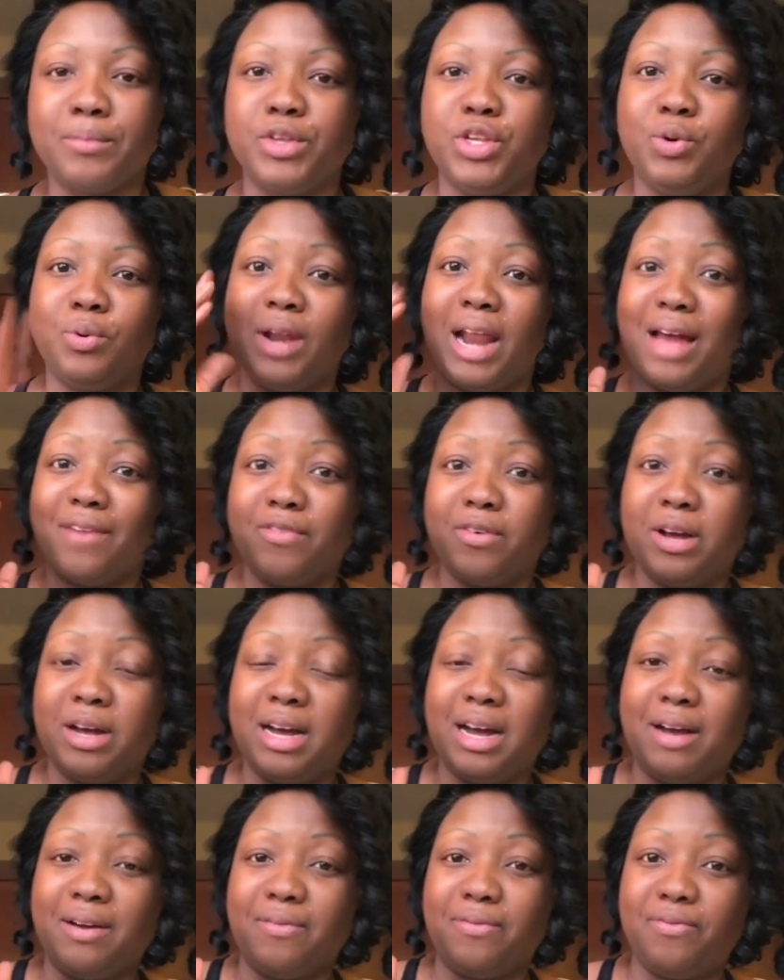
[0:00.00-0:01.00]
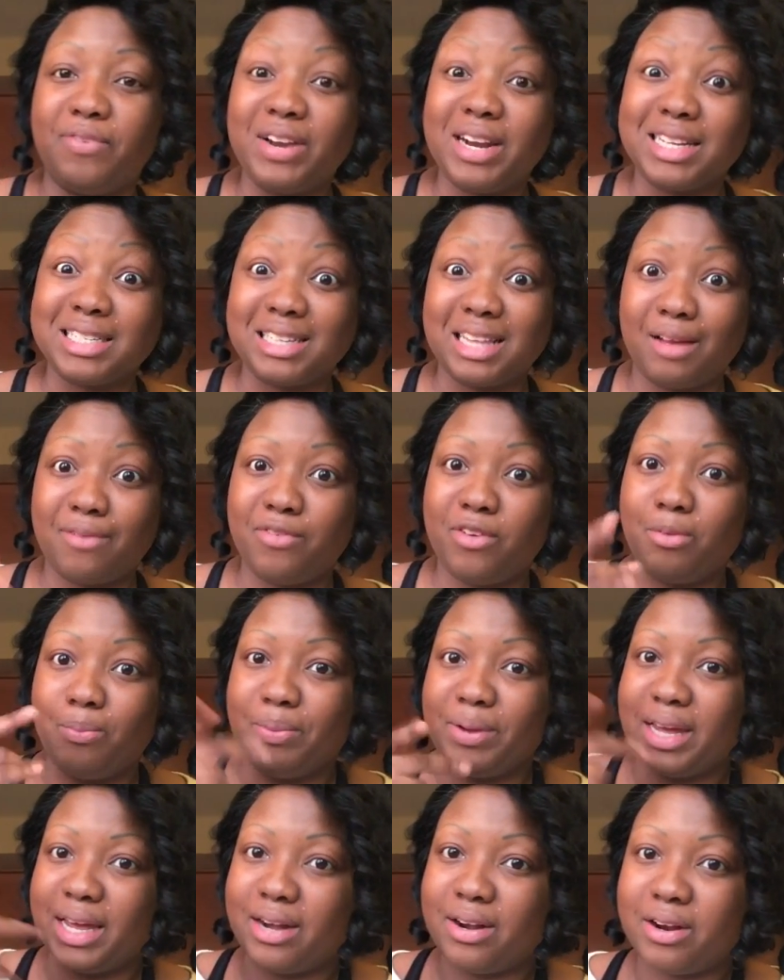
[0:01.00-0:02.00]
You can have a fitness level,
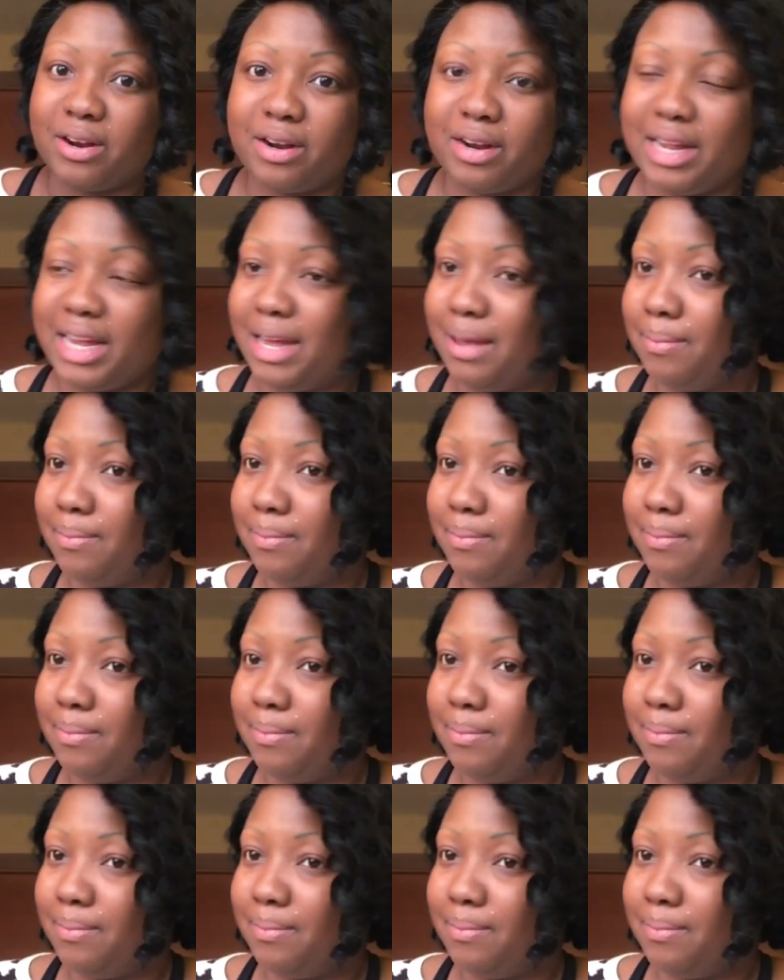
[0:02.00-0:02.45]
beginner,